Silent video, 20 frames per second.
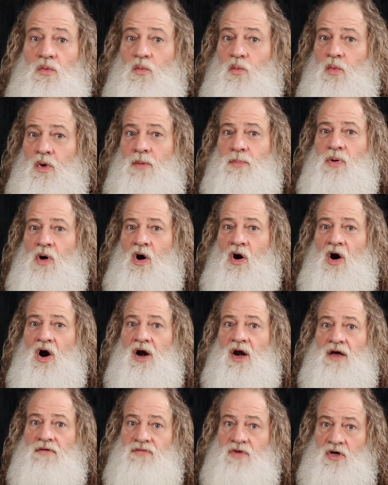we're
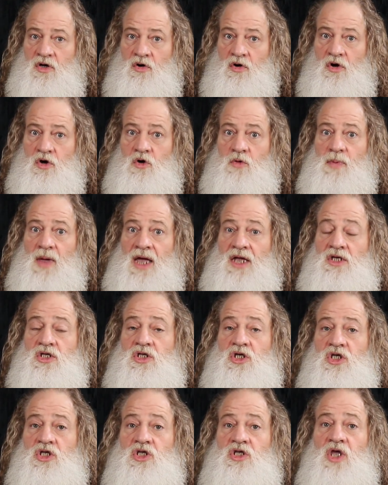part of a group and
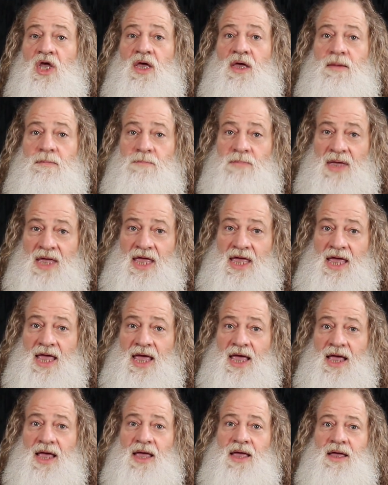just
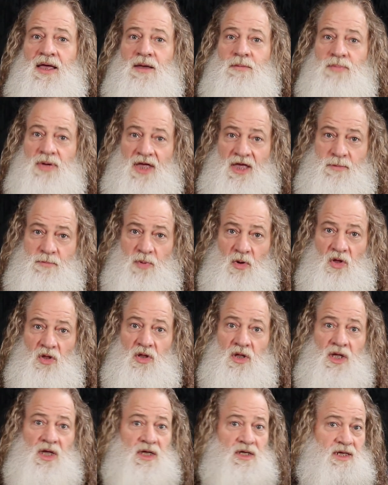being
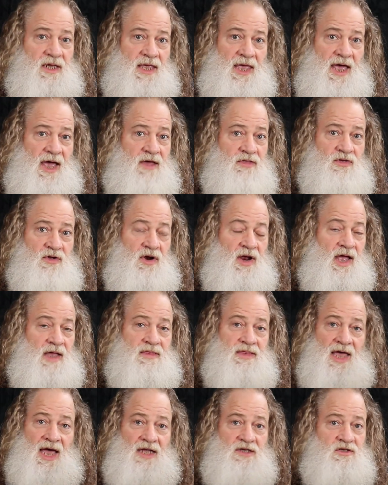people together.
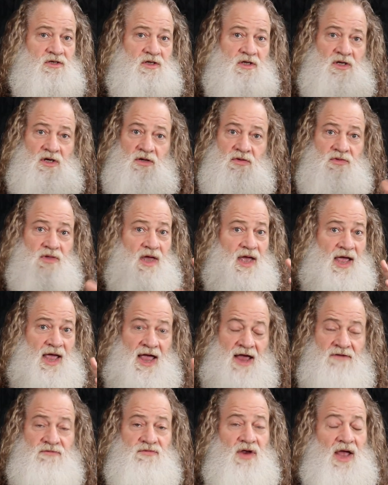And that's,
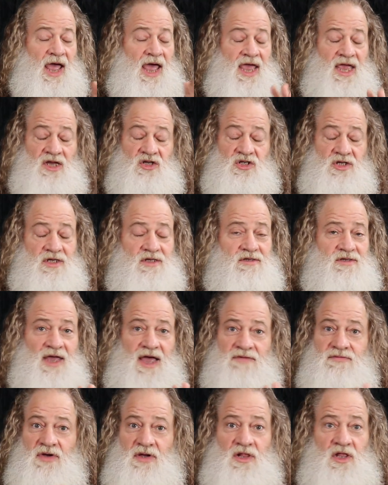Asians
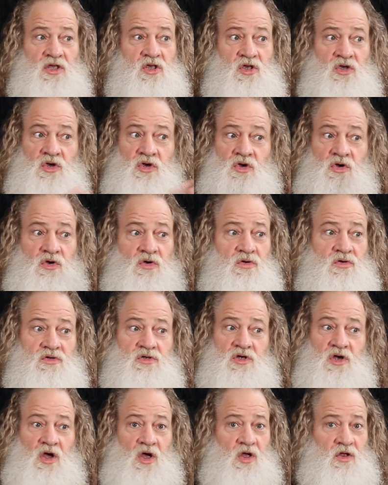have a
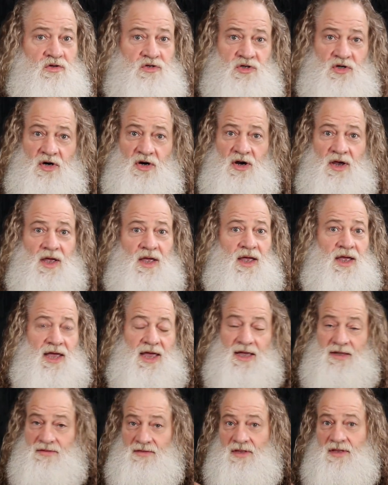huge culture.
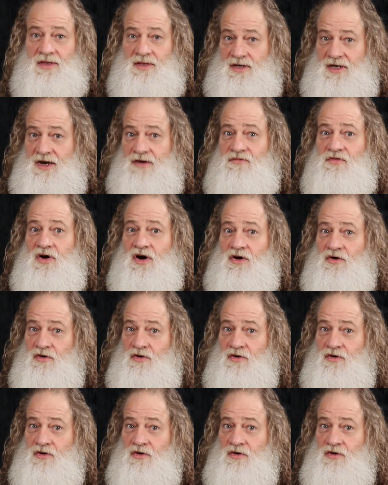The different